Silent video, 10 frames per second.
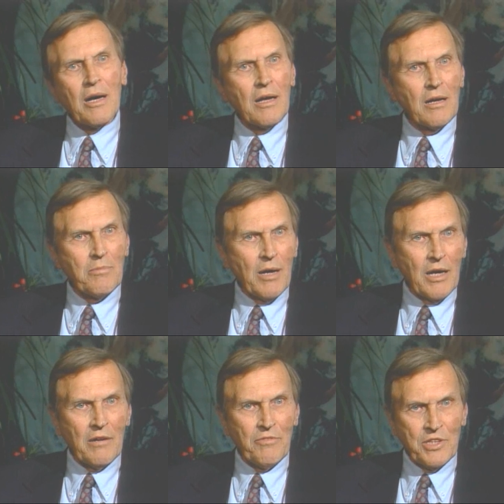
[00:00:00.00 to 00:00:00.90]
uh,
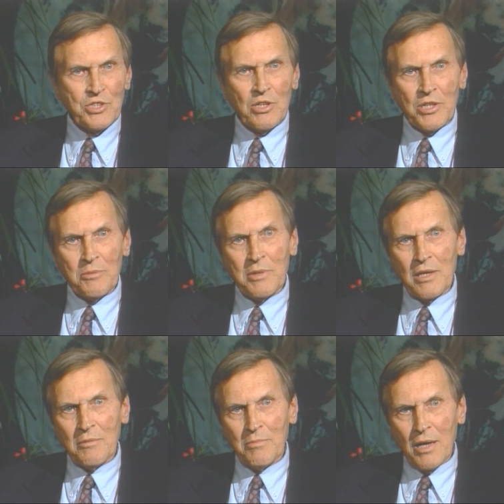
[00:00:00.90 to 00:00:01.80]
by officialdom
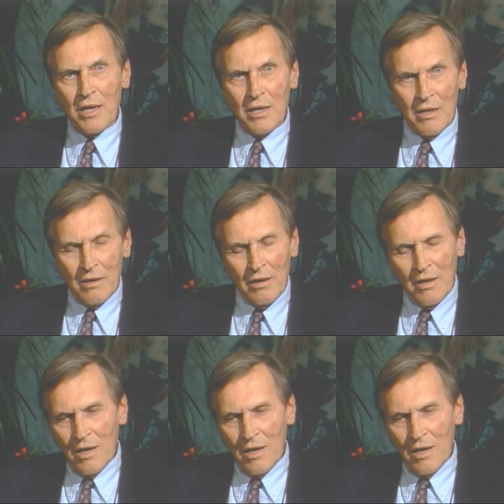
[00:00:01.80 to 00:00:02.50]
and by uh,